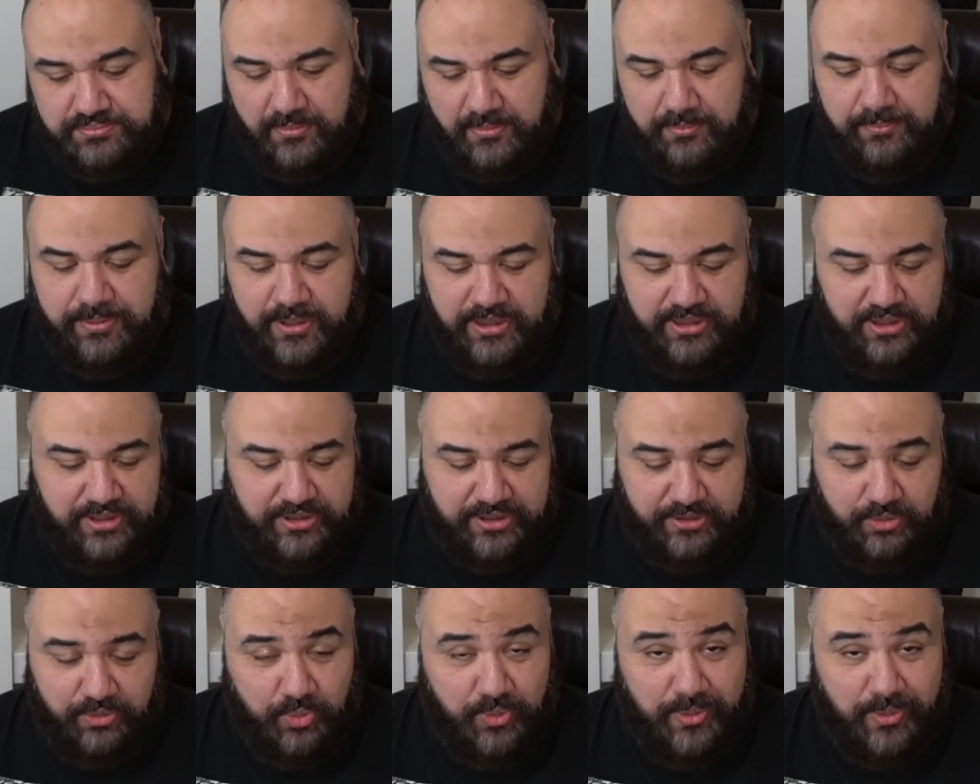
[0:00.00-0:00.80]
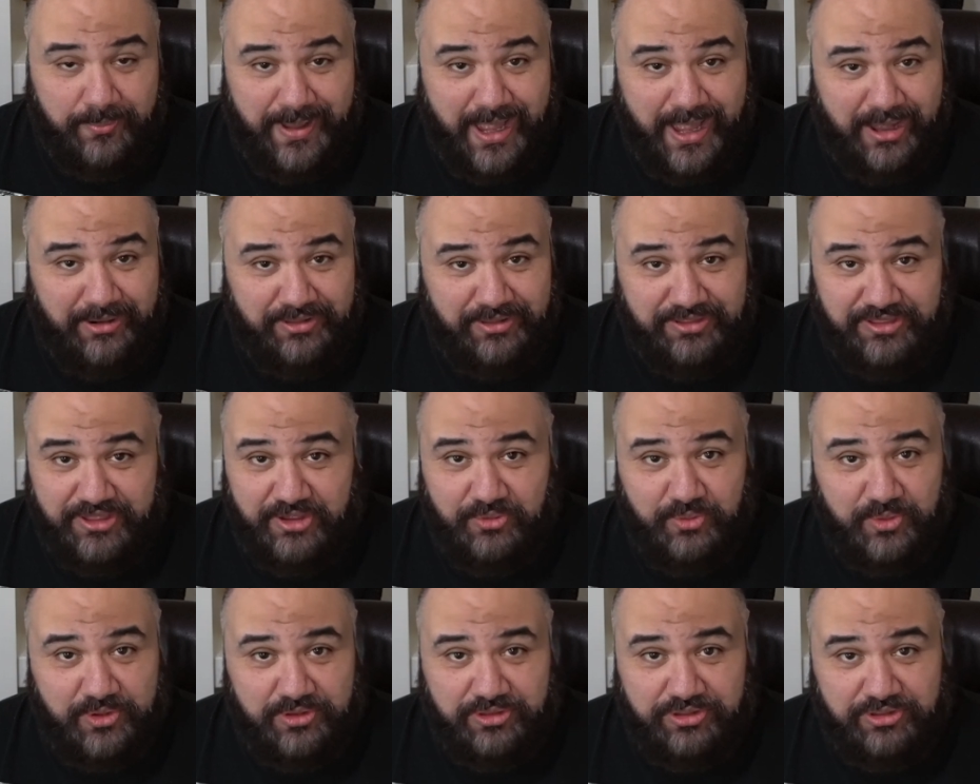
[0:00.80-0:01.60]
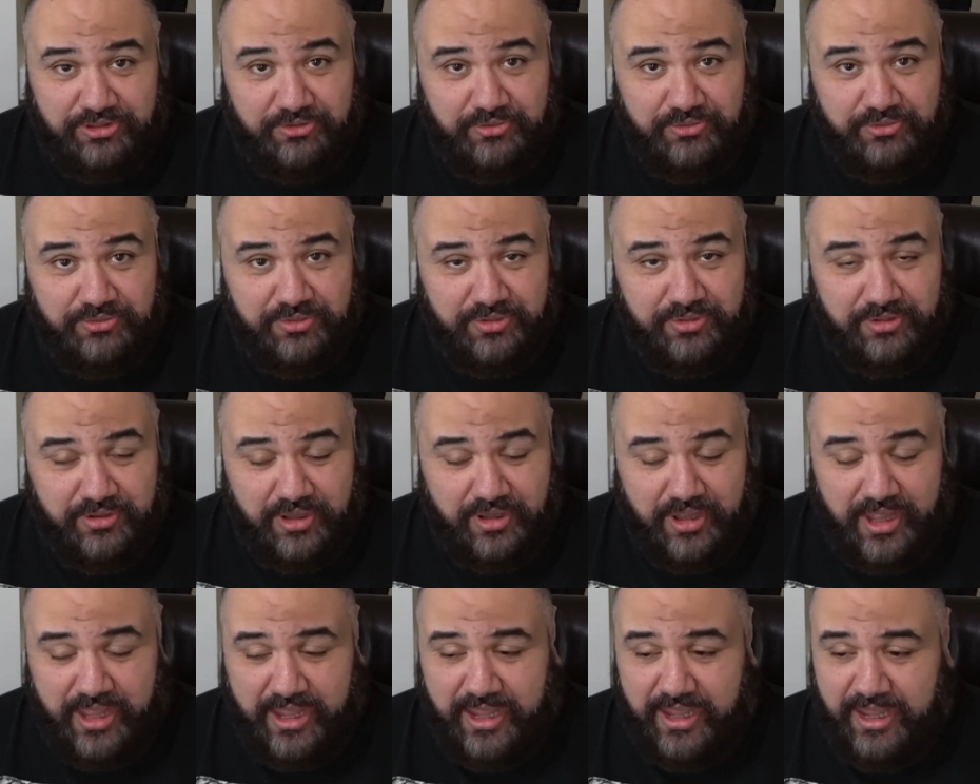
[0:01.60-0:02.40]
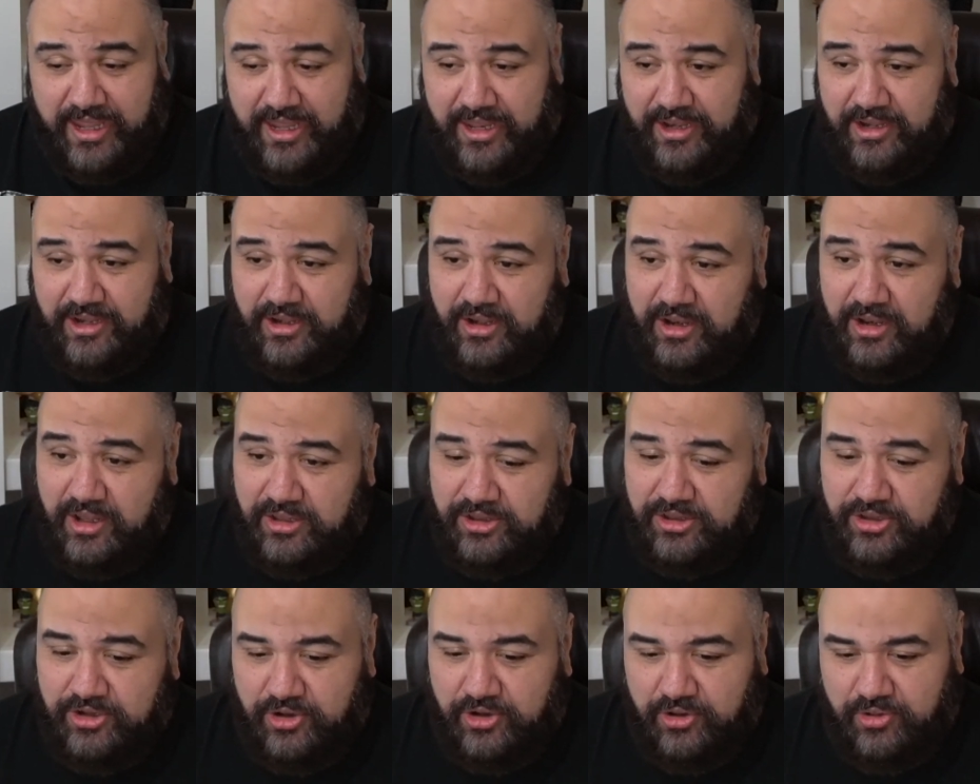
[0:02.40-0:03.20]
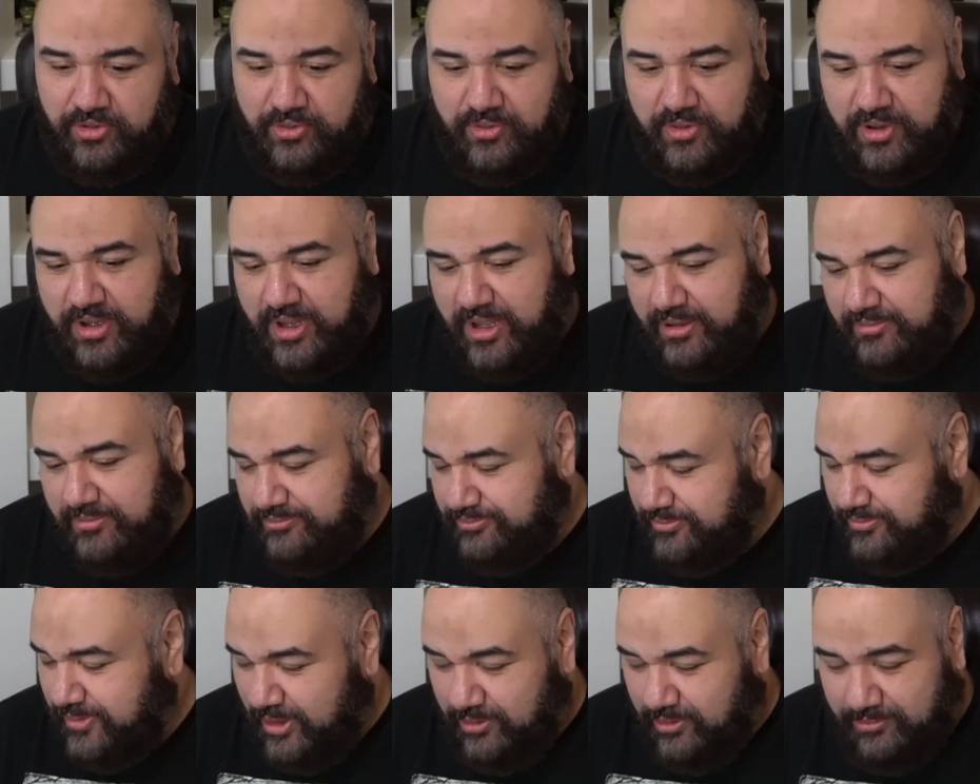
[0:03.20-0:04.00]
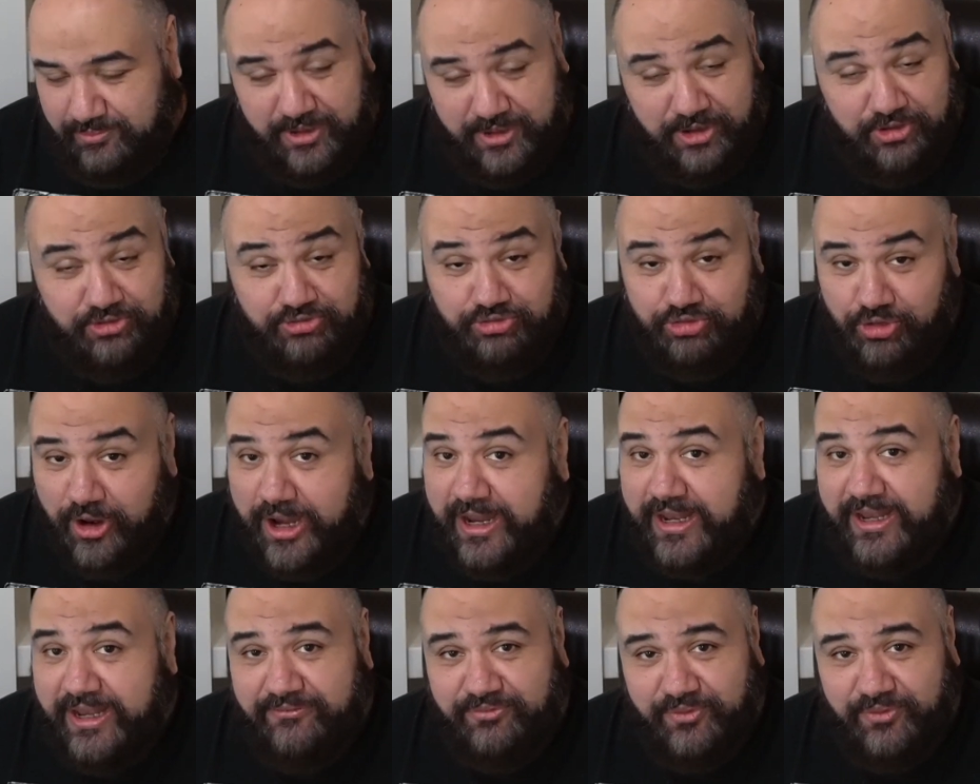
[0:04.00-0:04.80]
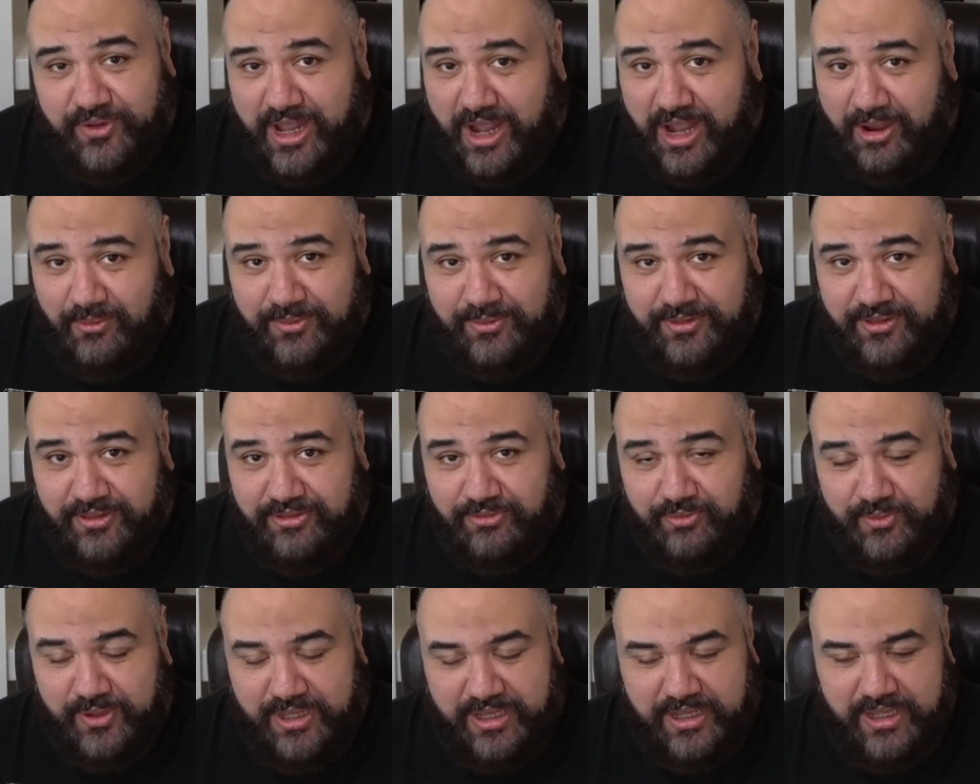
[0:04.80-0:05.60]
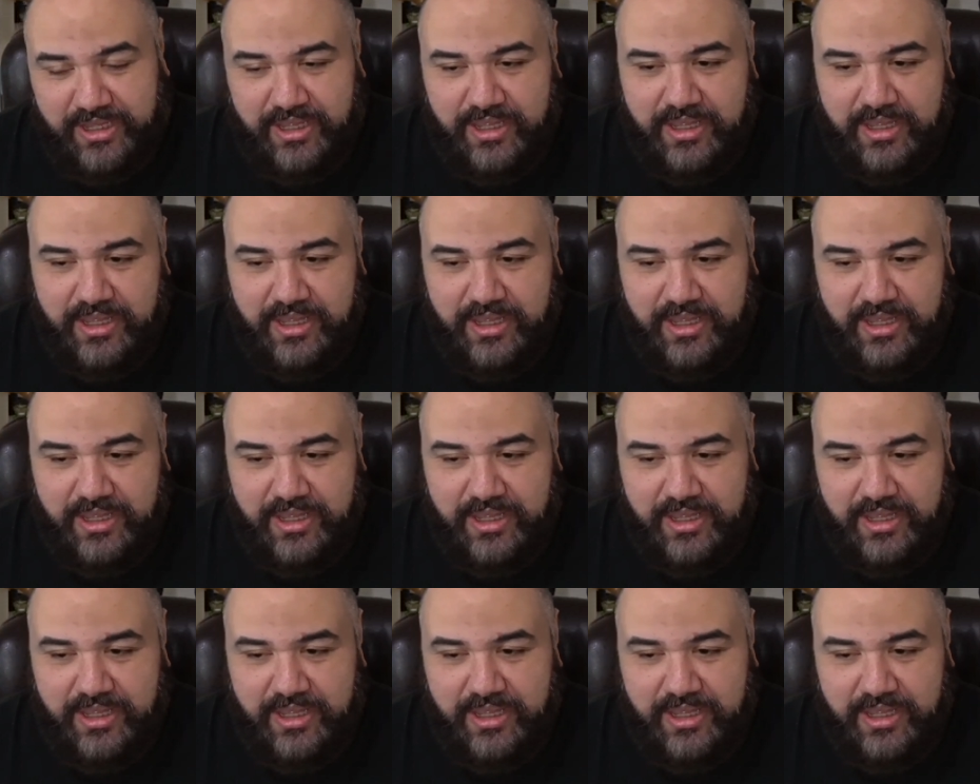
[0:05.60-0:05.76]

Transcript: but look, we're bound to see one soon and you know it'd be great if we got one this week